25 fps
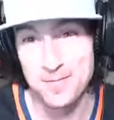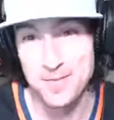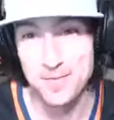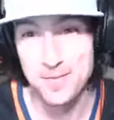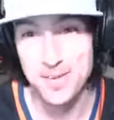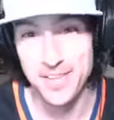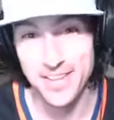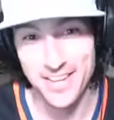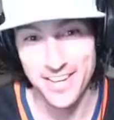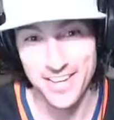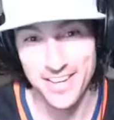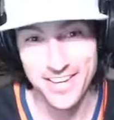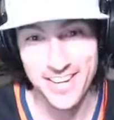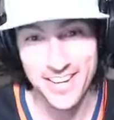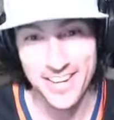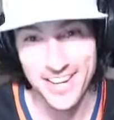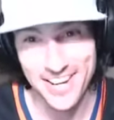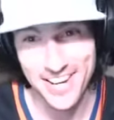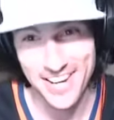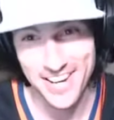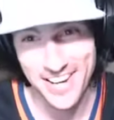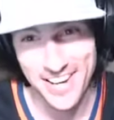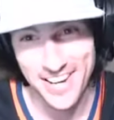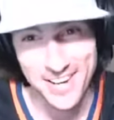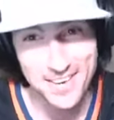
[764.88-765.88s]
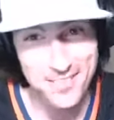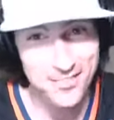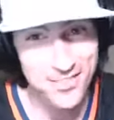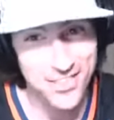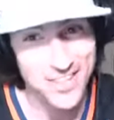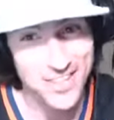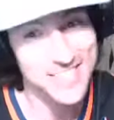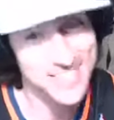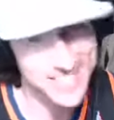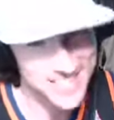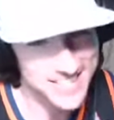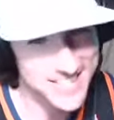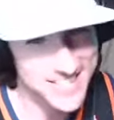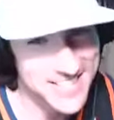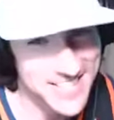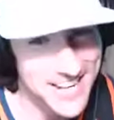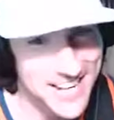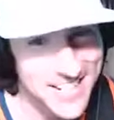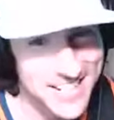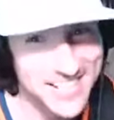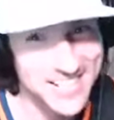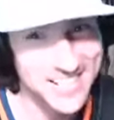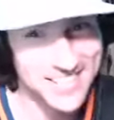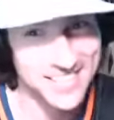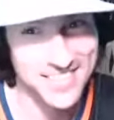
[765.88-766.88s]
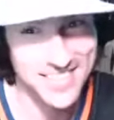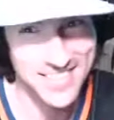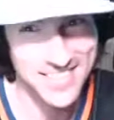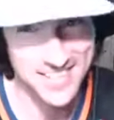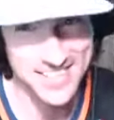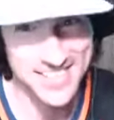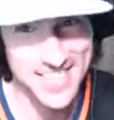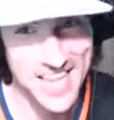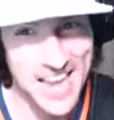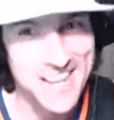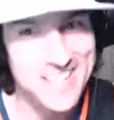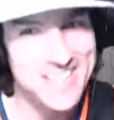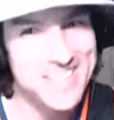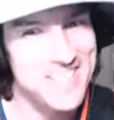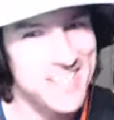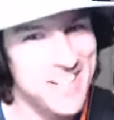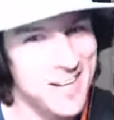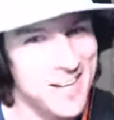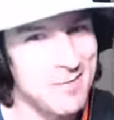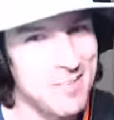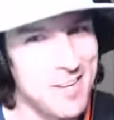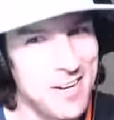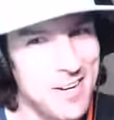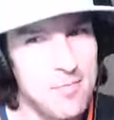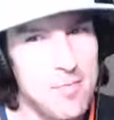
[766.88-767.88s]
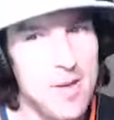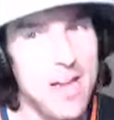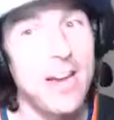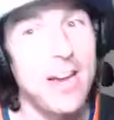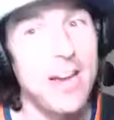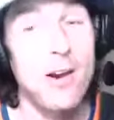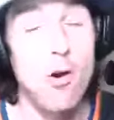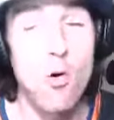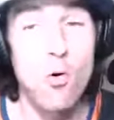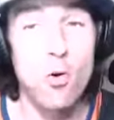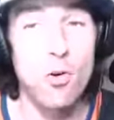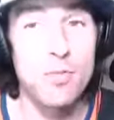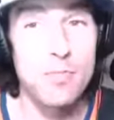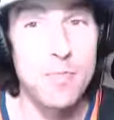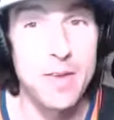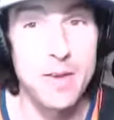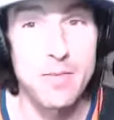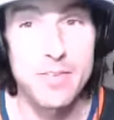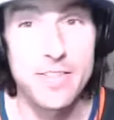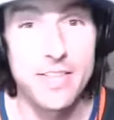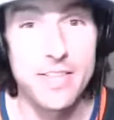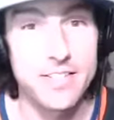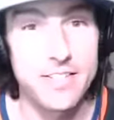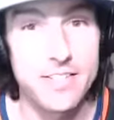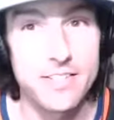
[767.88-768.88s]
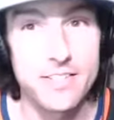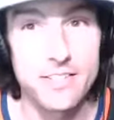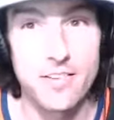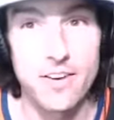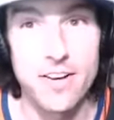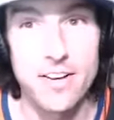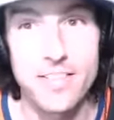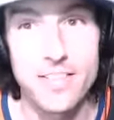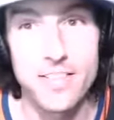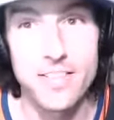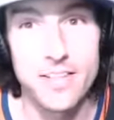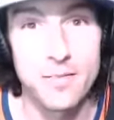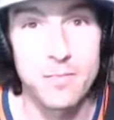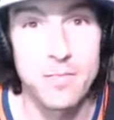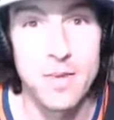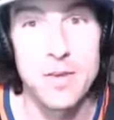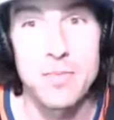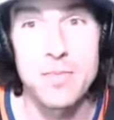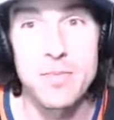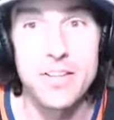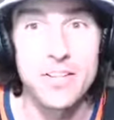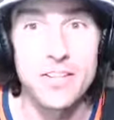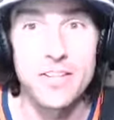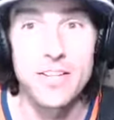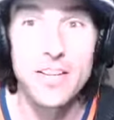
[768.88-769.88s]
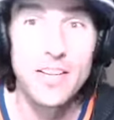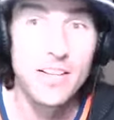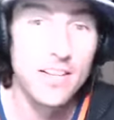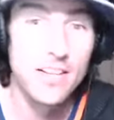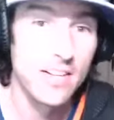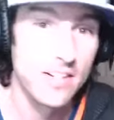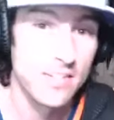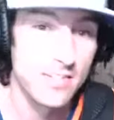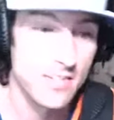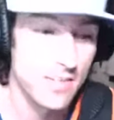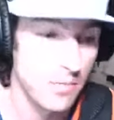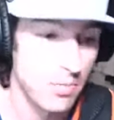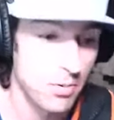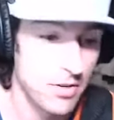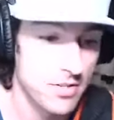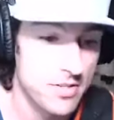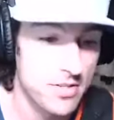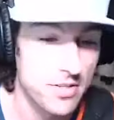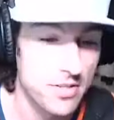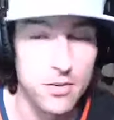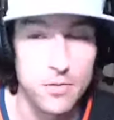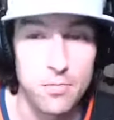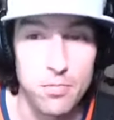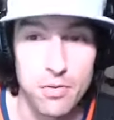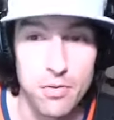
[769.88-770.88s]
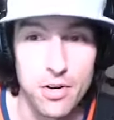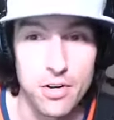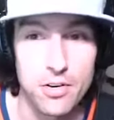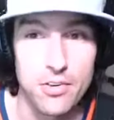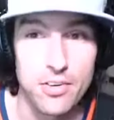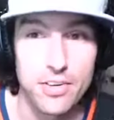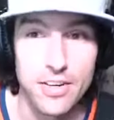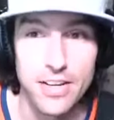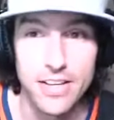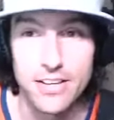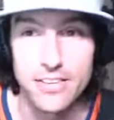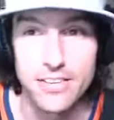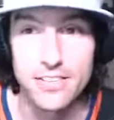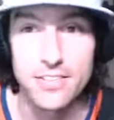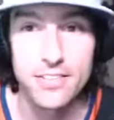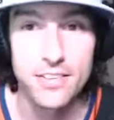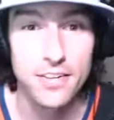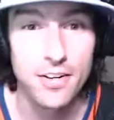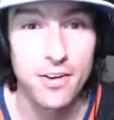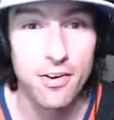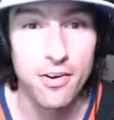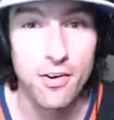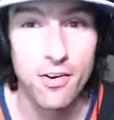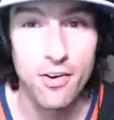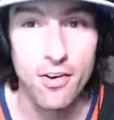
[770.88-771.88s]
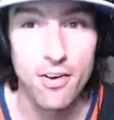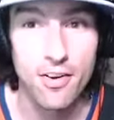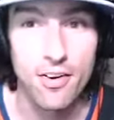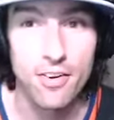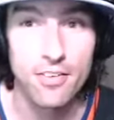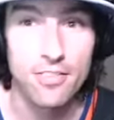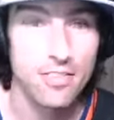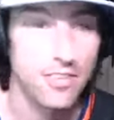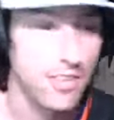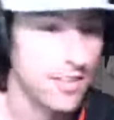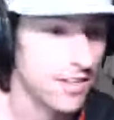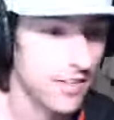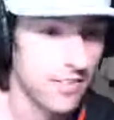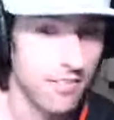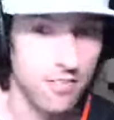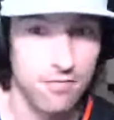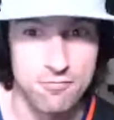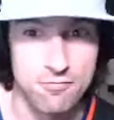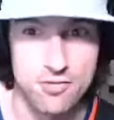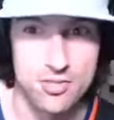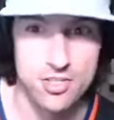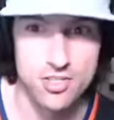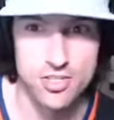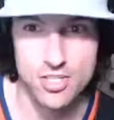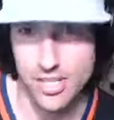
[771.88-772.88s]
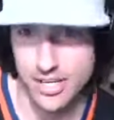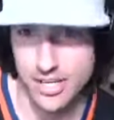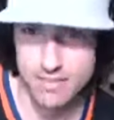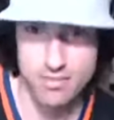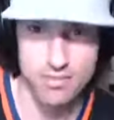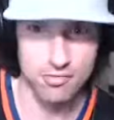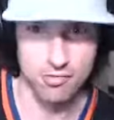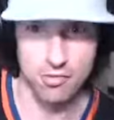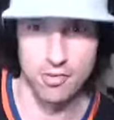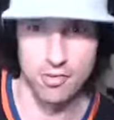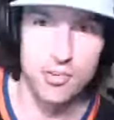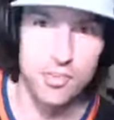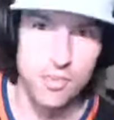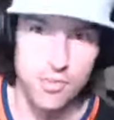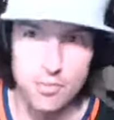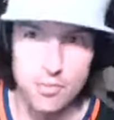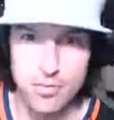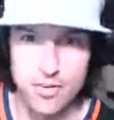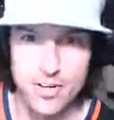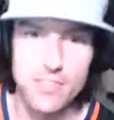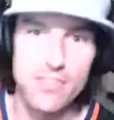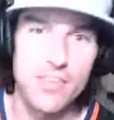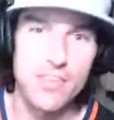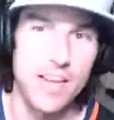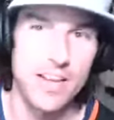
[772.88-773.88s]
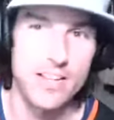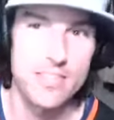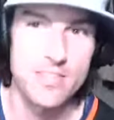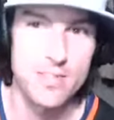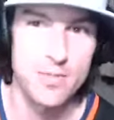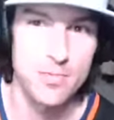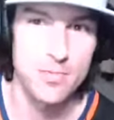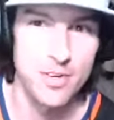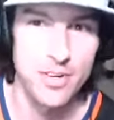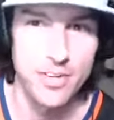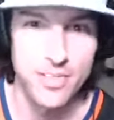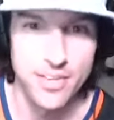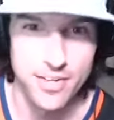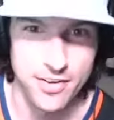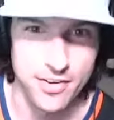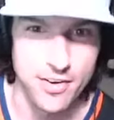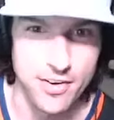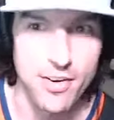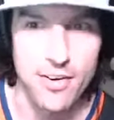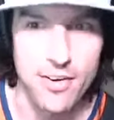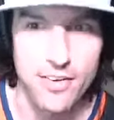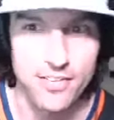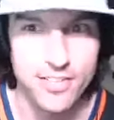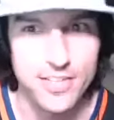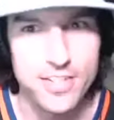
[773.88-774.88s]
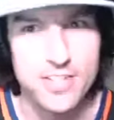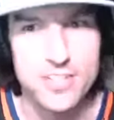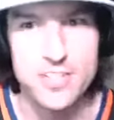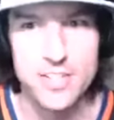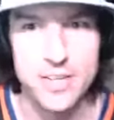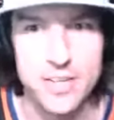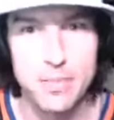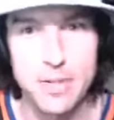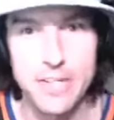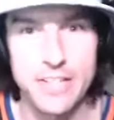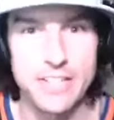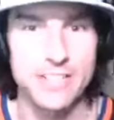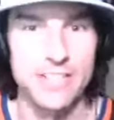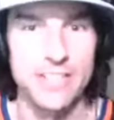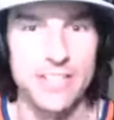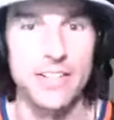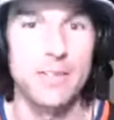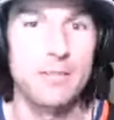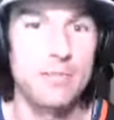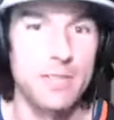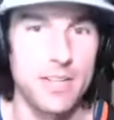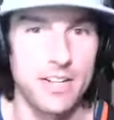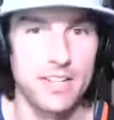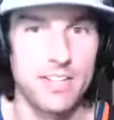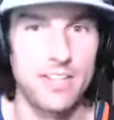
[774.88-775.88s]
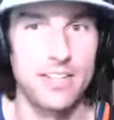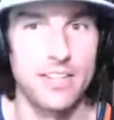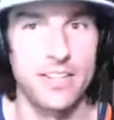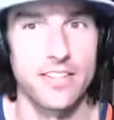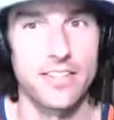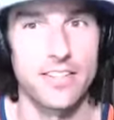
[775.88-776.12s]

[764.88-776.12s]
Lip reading: be like, if they did take it, like that's time to give back, or maybe they did the right thing. Maybe the person who broke into the car just like threw the briefcase somewhere in their yard and they just like picked it up, kind of thing.